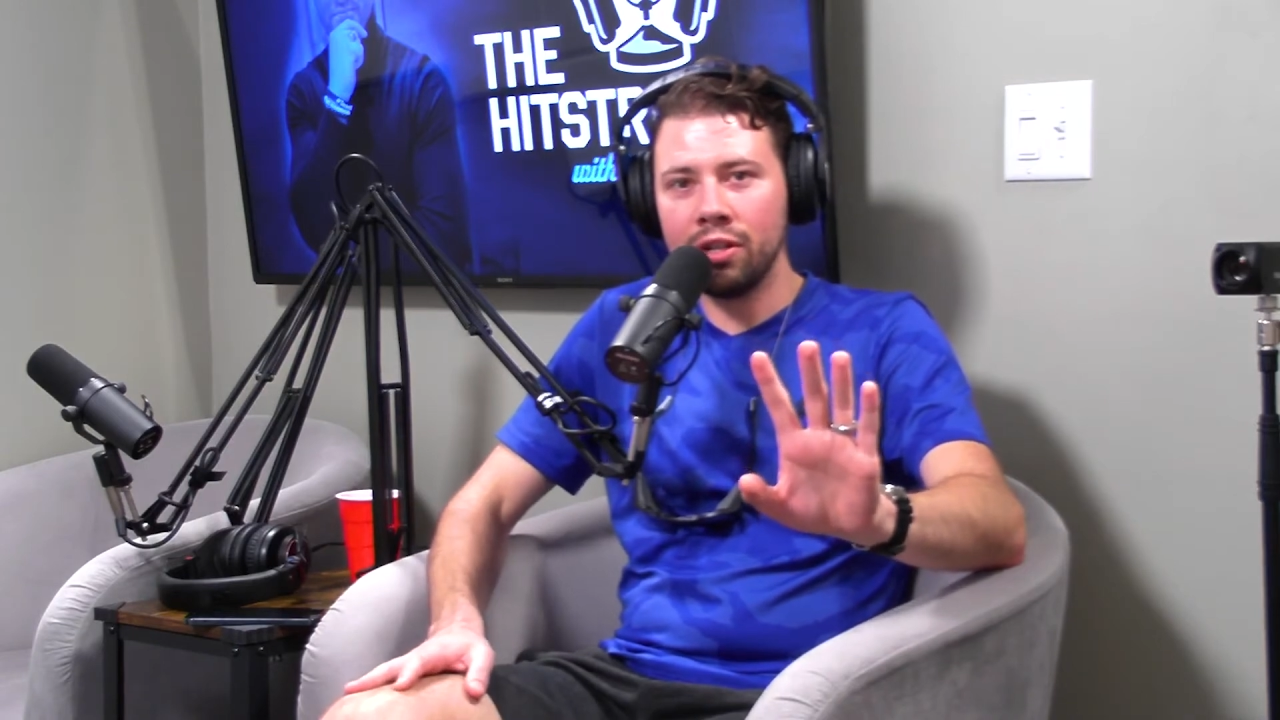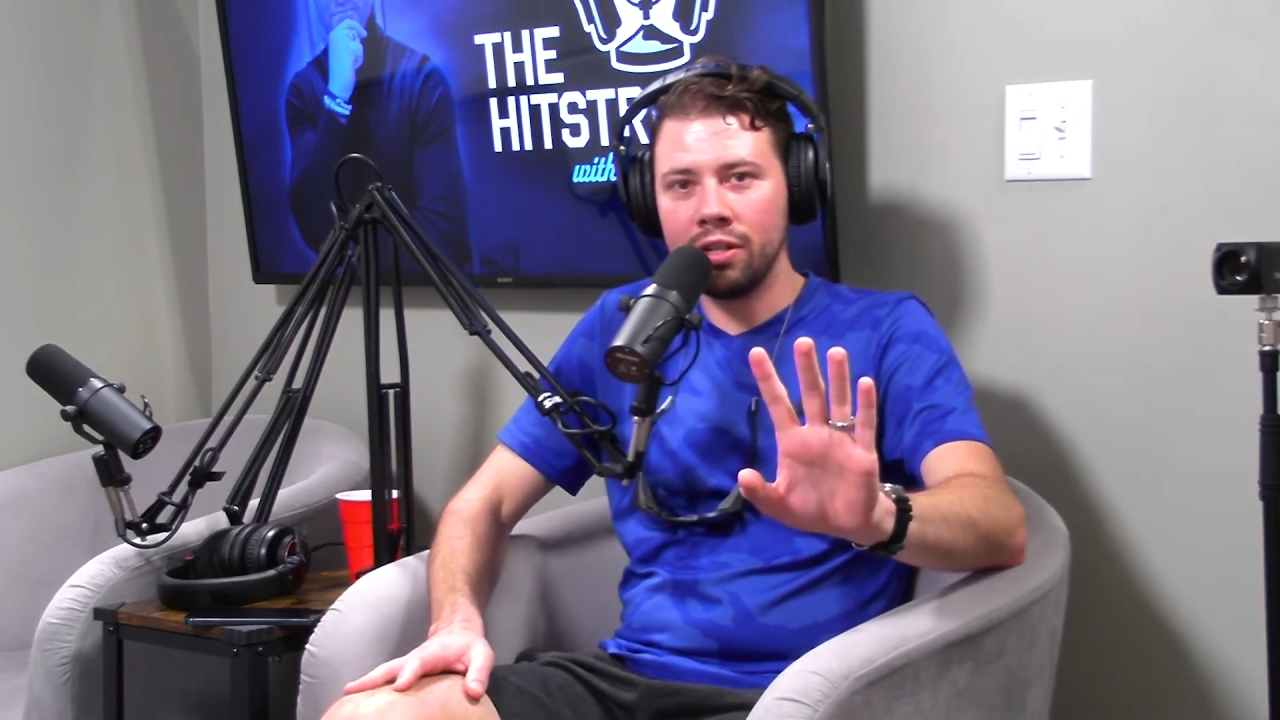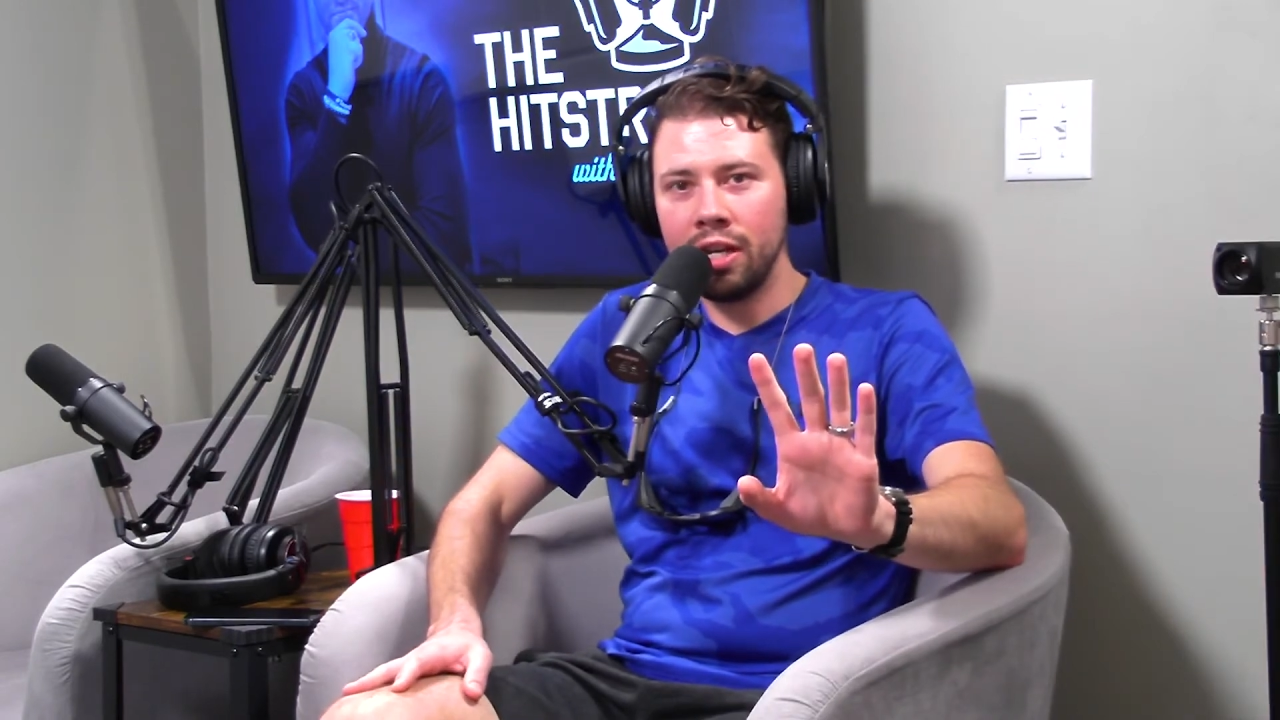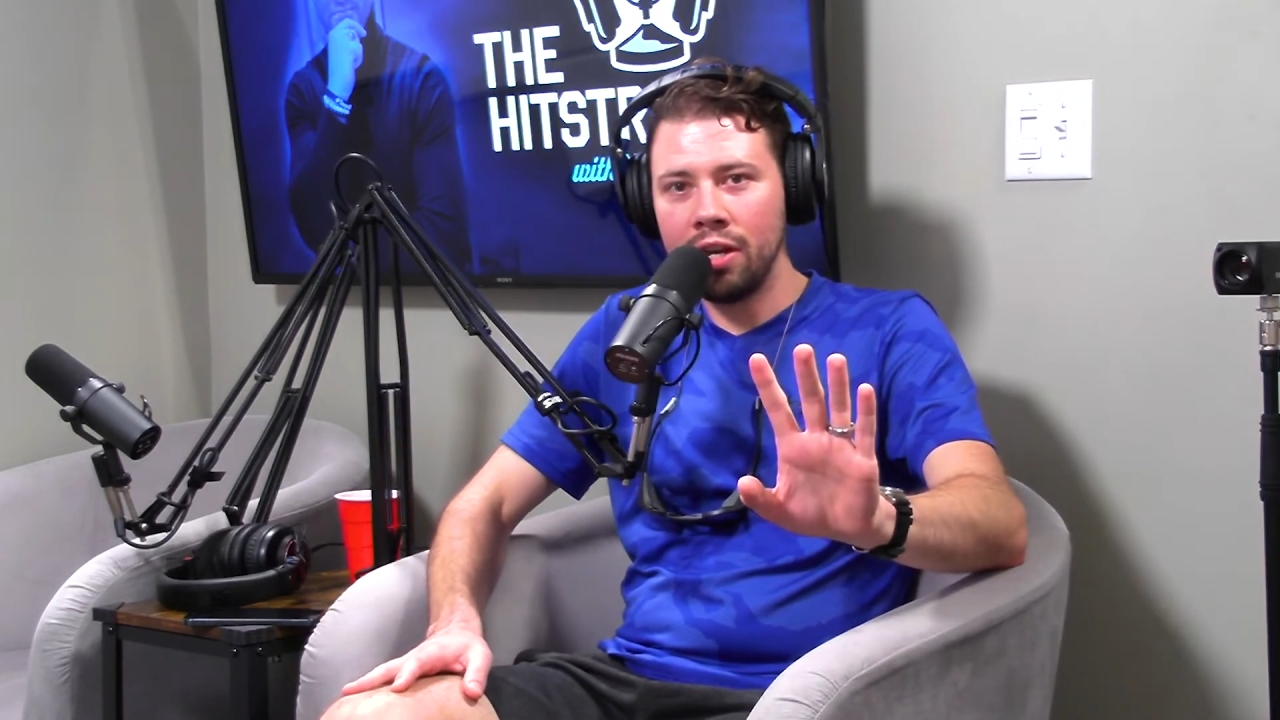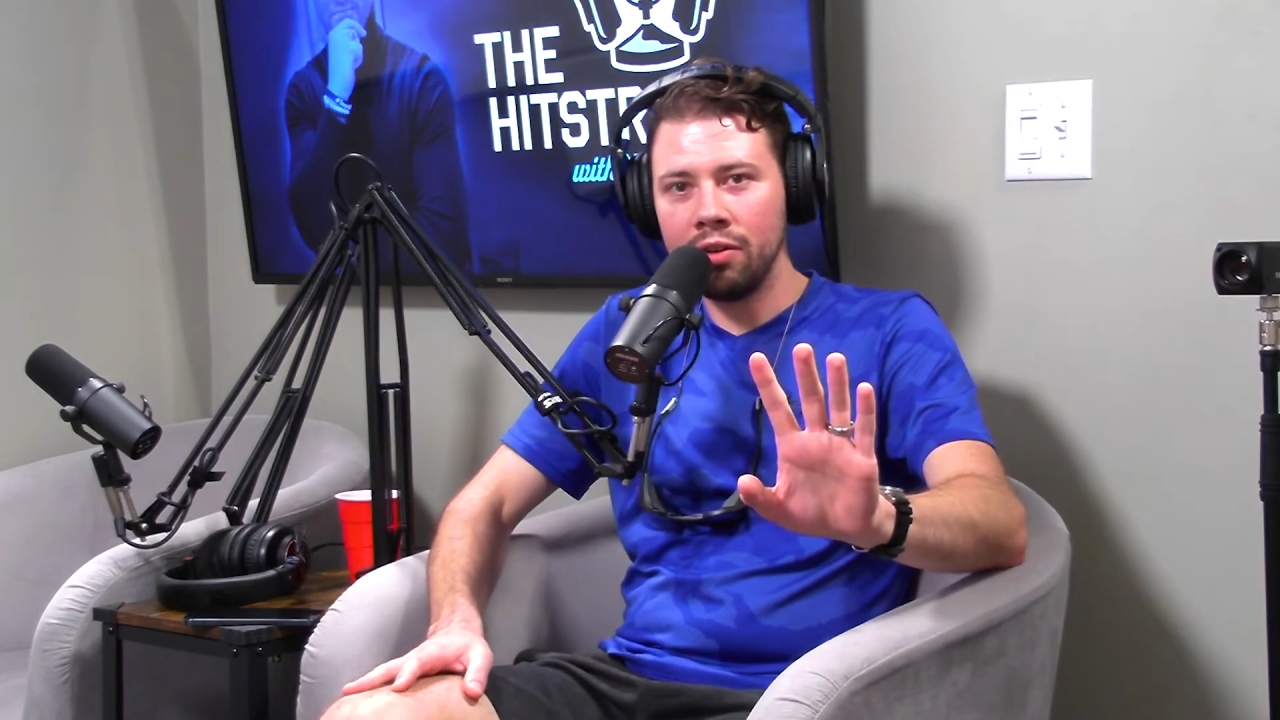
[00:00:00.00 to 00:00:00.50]

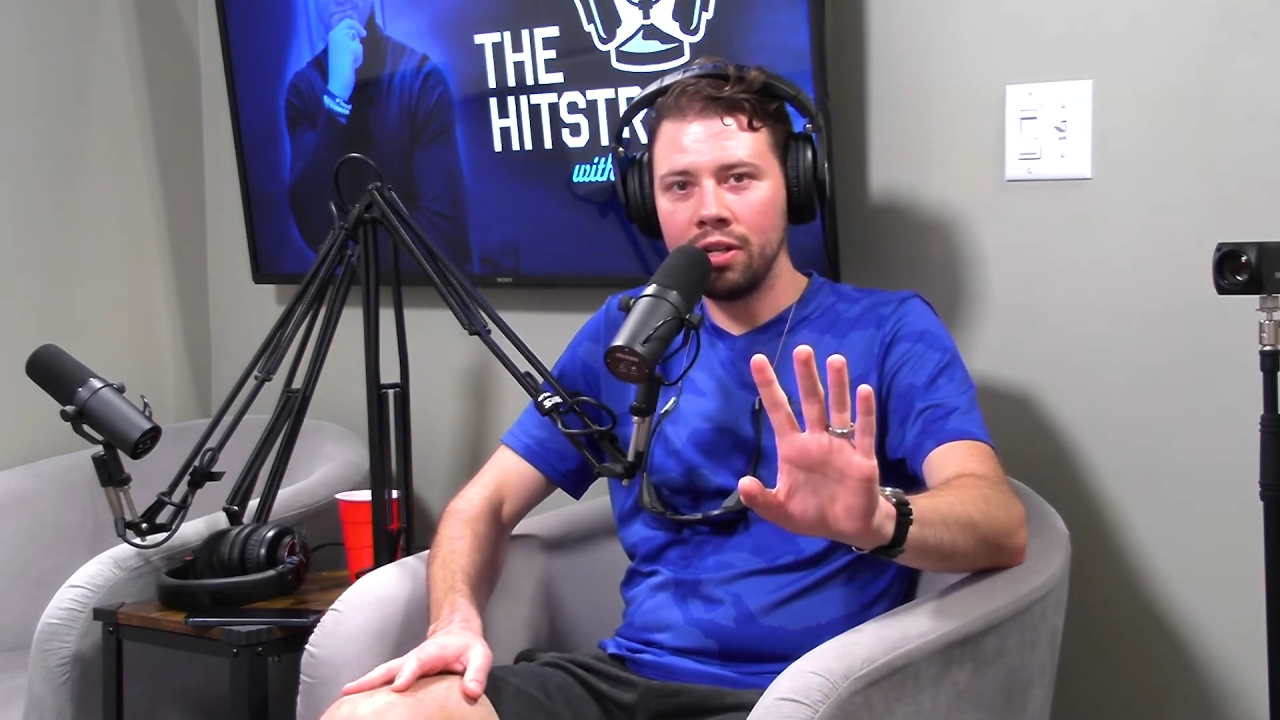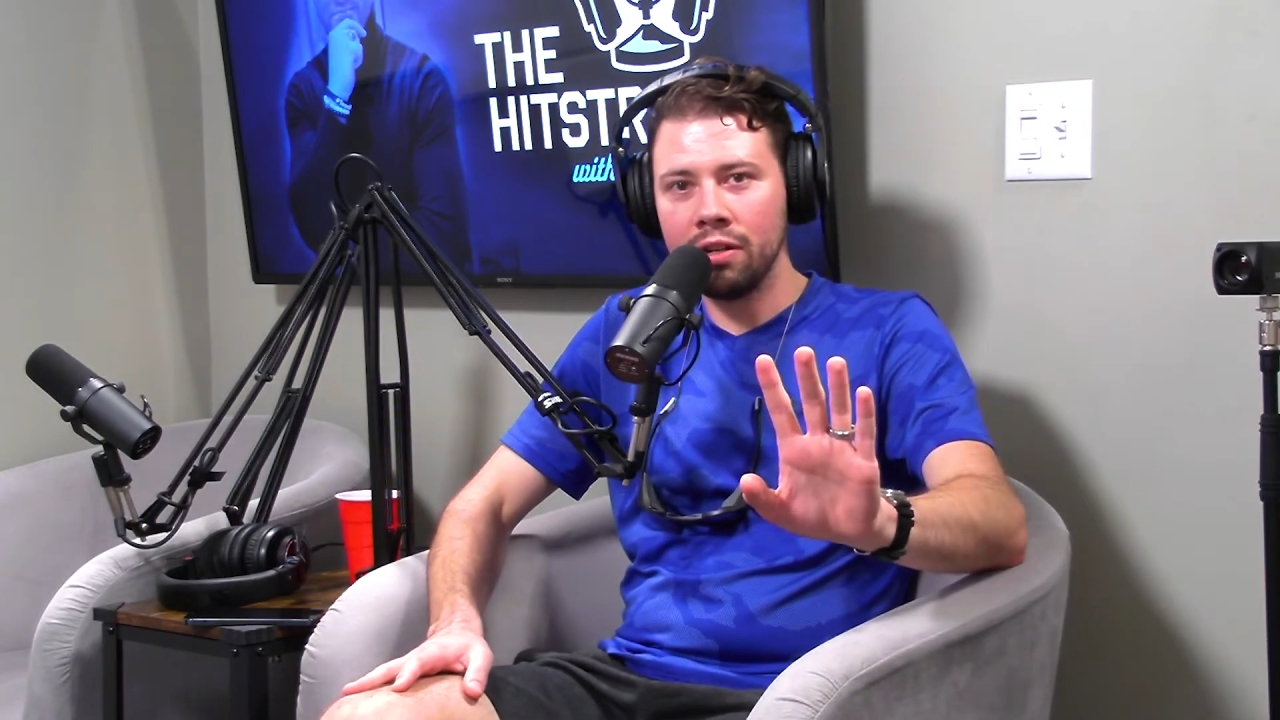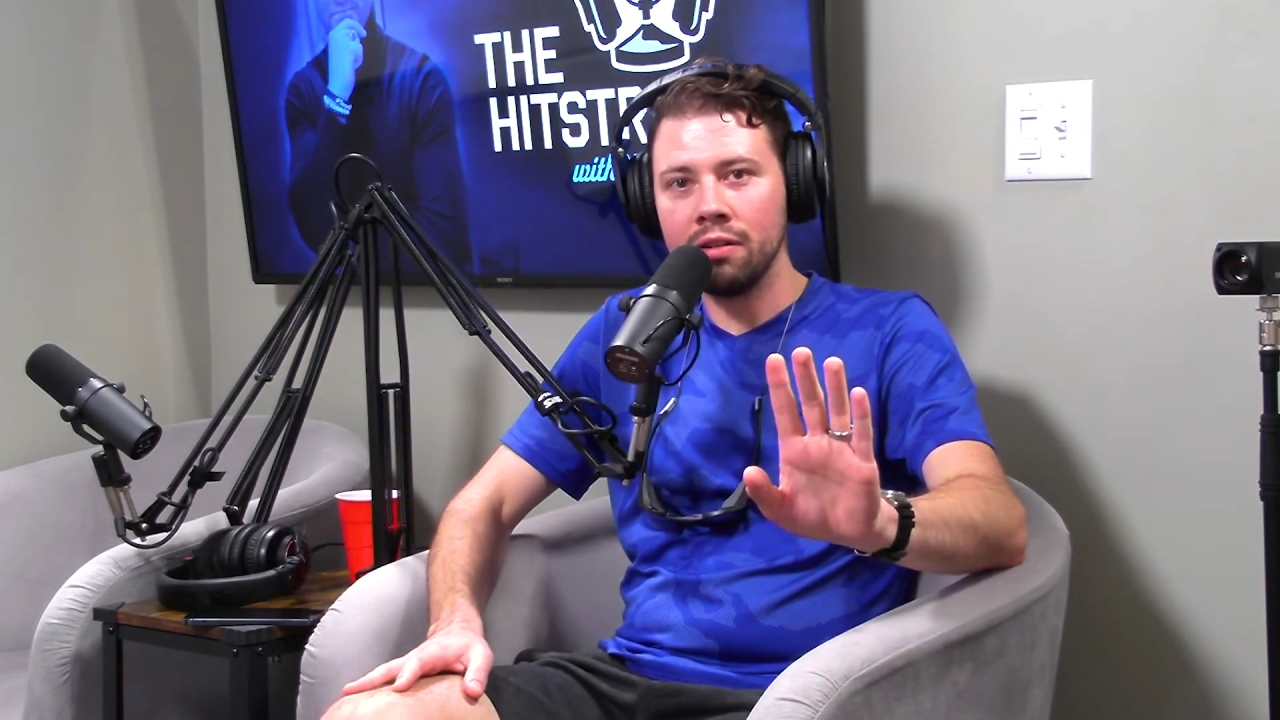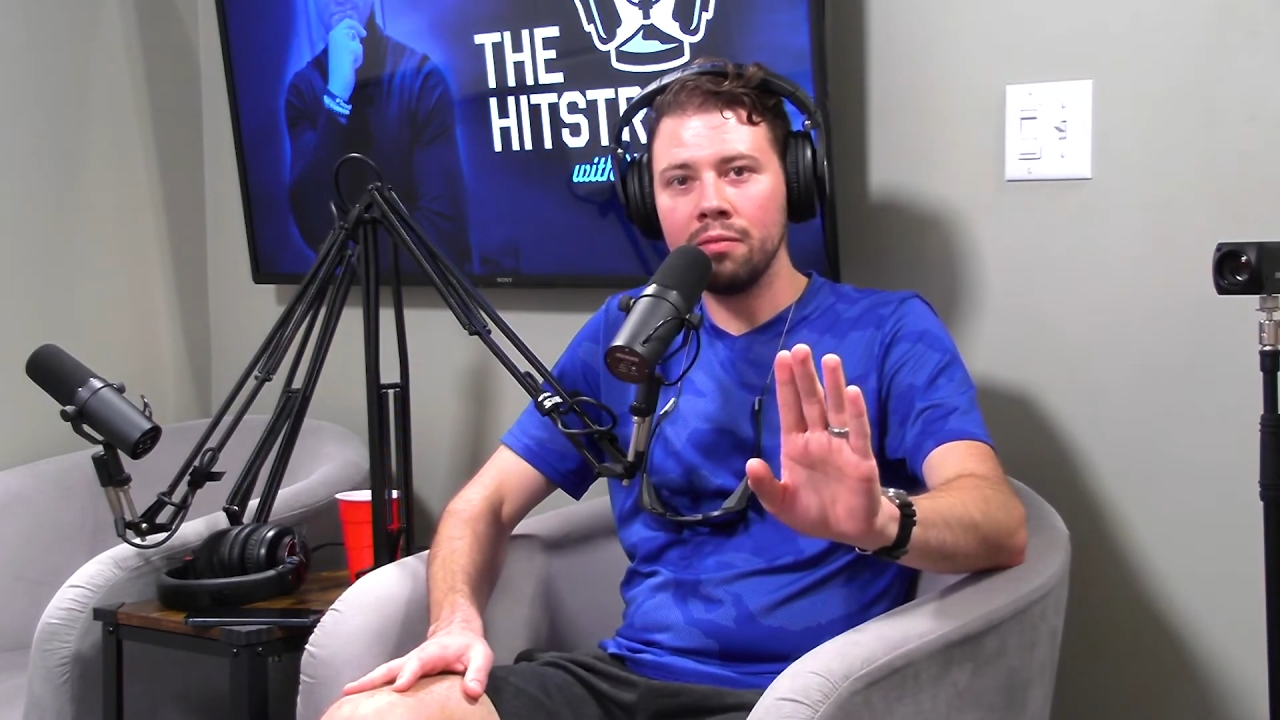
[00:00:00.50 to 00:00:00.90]
tale here.